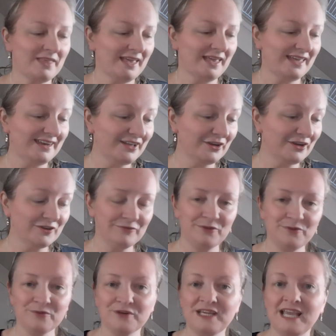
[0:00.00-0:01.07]
And I got a
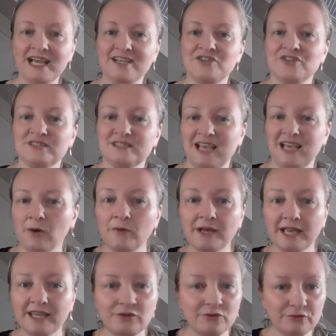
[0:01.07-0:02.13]
few reactions. How
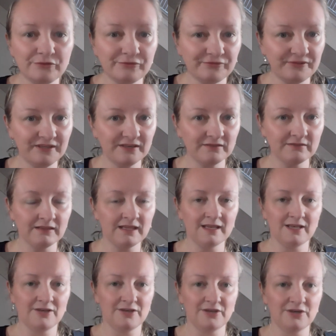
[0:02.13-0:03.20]
can you feel,
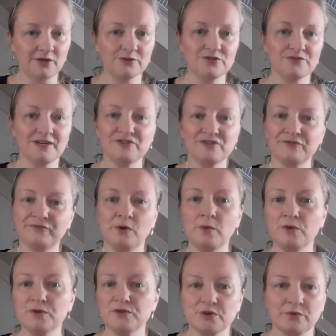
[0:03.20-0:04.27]
you know, try to
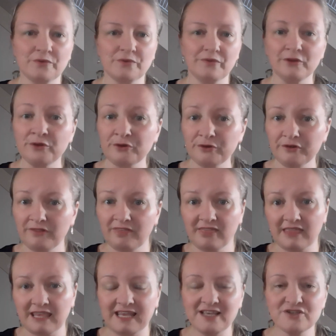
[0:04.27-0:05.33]
focus on good
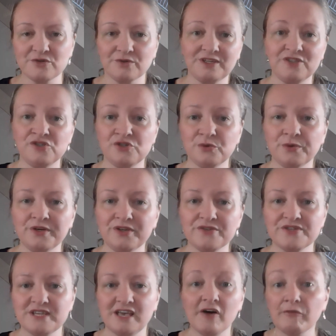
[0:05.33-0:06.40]
things or enjoy
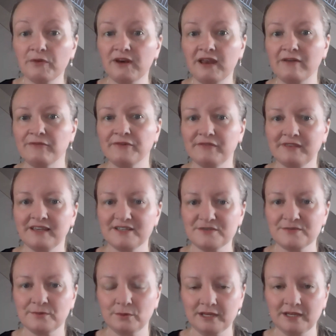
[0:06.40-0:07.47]
yourself when everything is
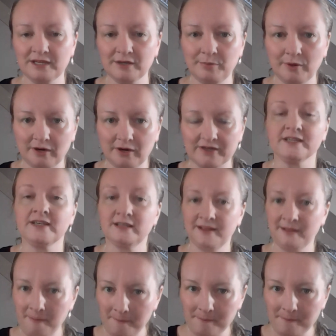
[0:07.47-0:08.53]
falling apart?
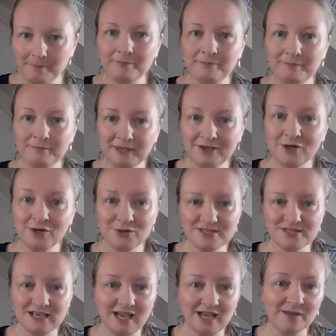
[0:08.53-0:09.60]
Because
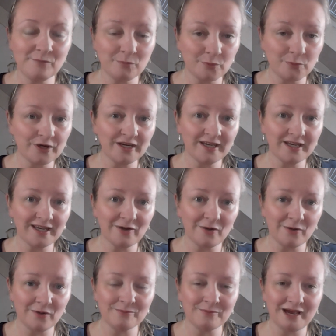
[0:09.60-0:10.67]
I'm working
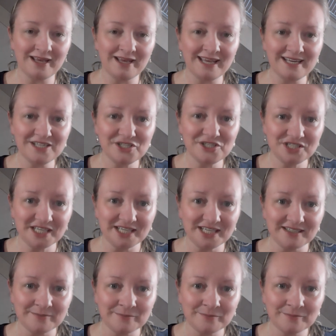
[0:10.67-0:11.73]
on my energy.